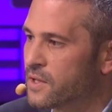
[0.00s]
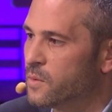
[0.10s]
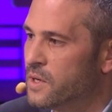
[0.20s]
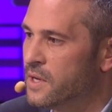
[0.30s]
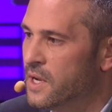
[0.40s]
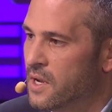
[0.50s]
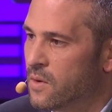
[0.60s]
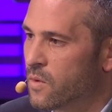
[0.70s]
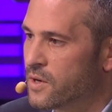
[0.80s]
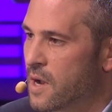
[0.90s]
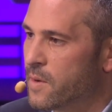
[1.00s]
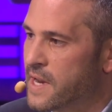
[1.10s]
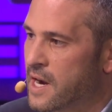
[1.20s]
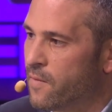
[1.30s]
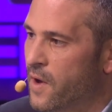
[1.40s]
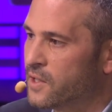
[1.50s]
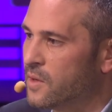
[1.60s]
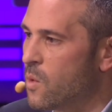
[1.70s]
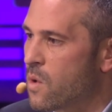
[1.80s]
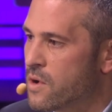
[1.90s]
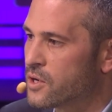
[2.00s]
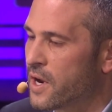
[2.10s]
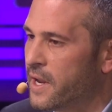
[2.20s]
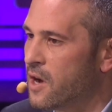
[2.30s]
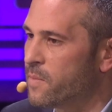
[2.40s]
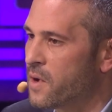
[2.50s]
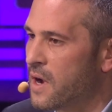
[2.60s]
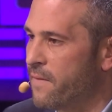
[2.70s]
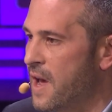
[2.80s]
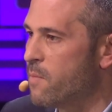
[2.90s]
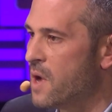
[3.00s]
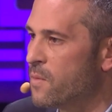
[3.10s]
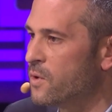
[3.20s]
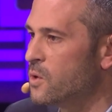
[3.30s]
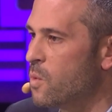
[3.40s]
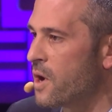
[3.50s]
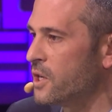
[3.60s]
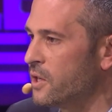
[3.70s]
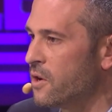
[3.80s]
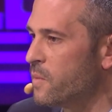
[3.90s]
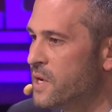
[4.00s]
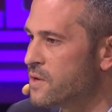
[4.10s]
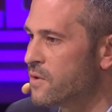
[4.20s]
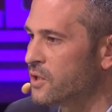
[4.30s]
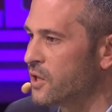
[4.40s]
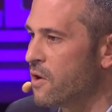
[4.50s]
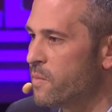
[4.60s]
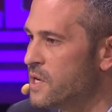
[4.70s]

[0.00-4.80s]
So we we're doubling down and investing more and in trying to help Fab members who want to share on Pinterest share on